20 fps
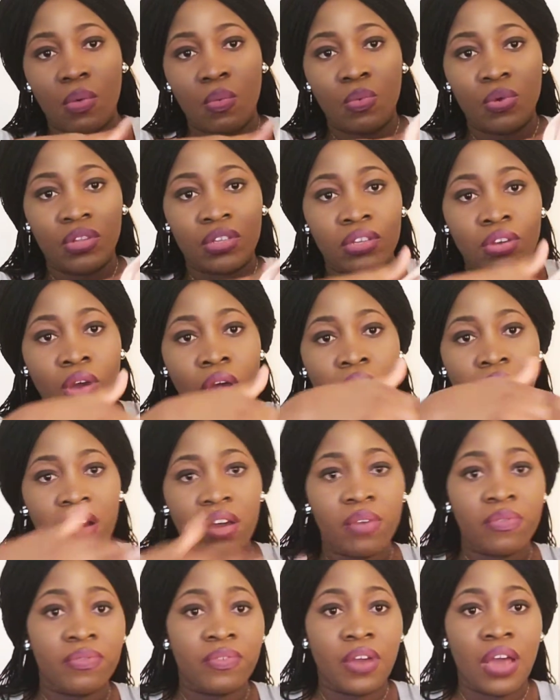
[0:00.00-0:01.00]
would
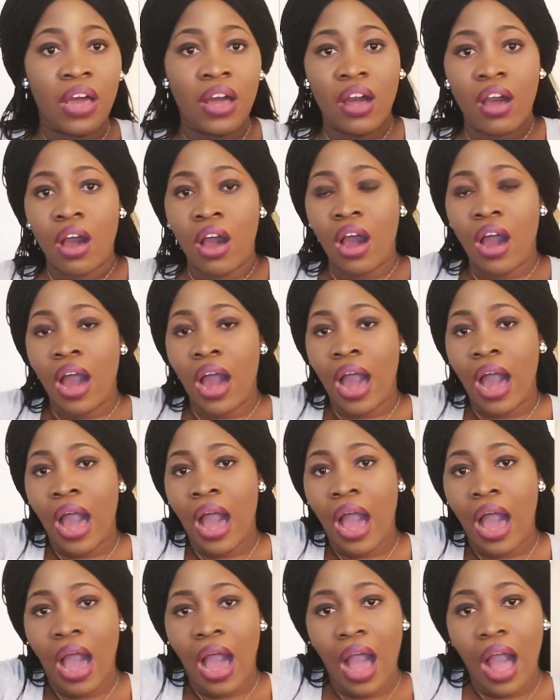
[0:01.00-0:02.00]
curve
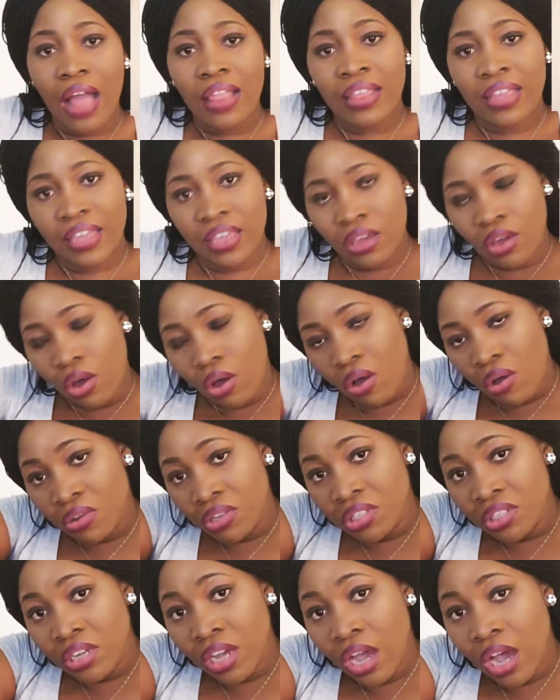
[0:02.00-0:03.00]
like
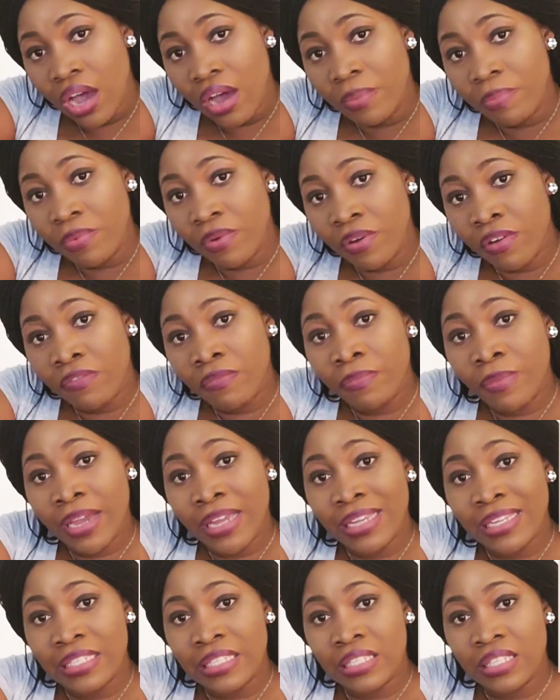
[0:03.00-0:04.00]
on top of my
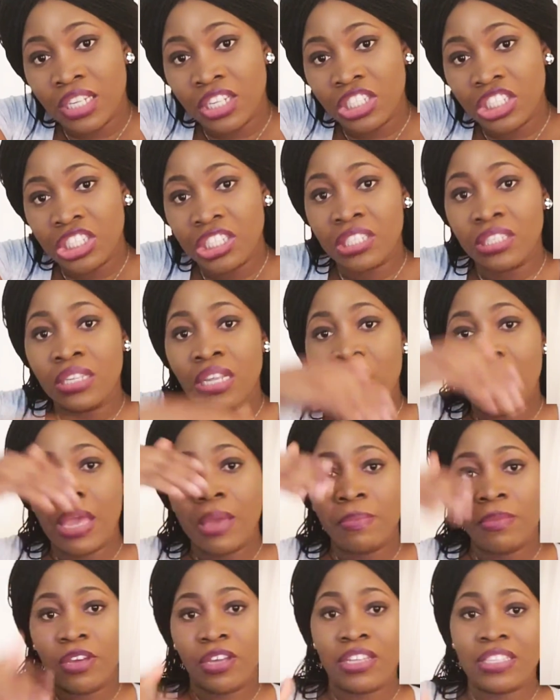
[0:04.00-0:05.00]
incision,
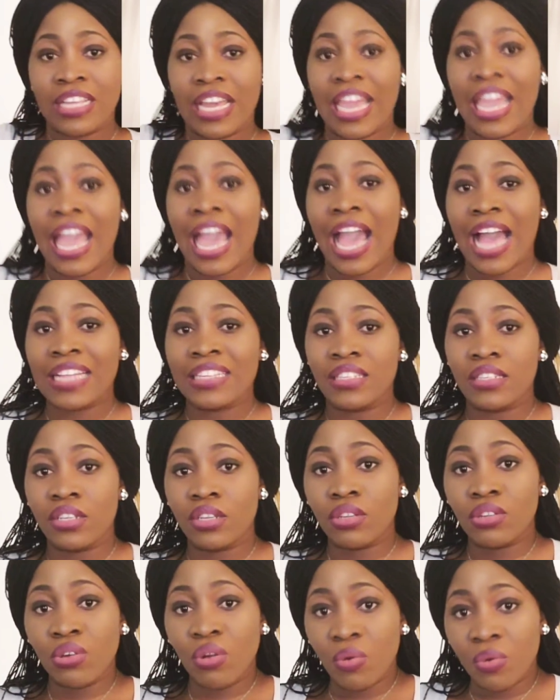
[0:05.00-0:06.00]
because I had
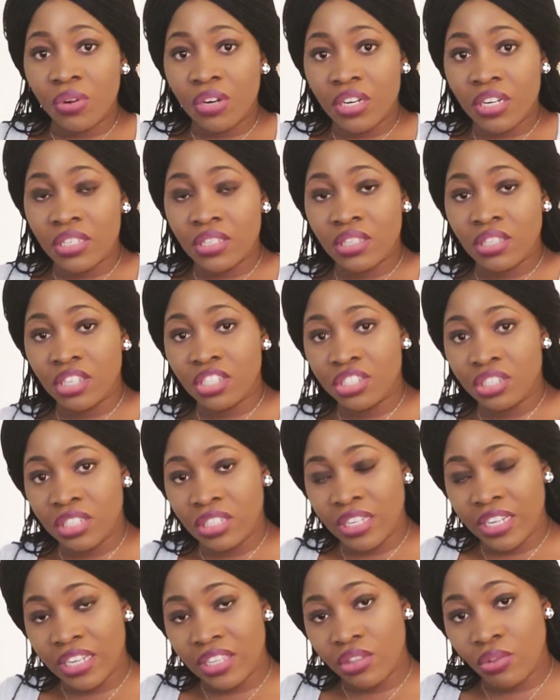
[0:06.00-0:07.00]
the lower
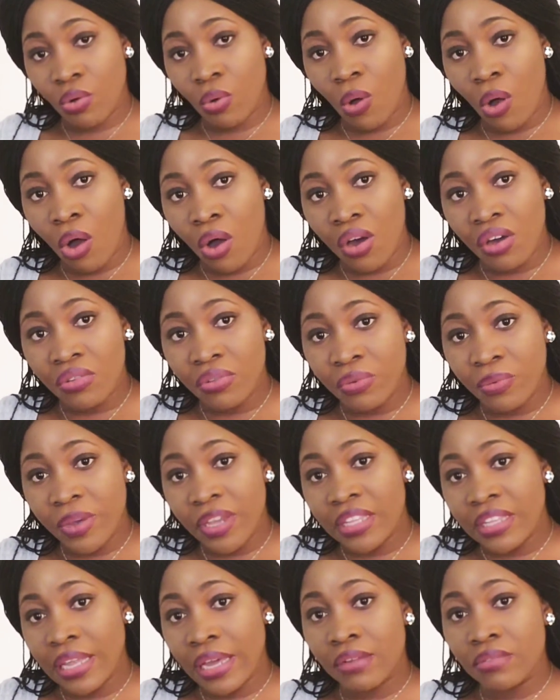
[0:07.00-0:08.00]
incision like go all the
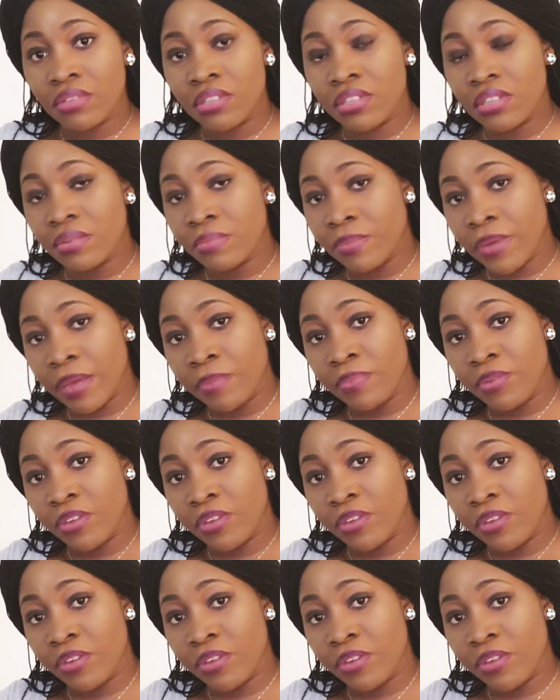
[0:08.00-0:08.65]
way down to my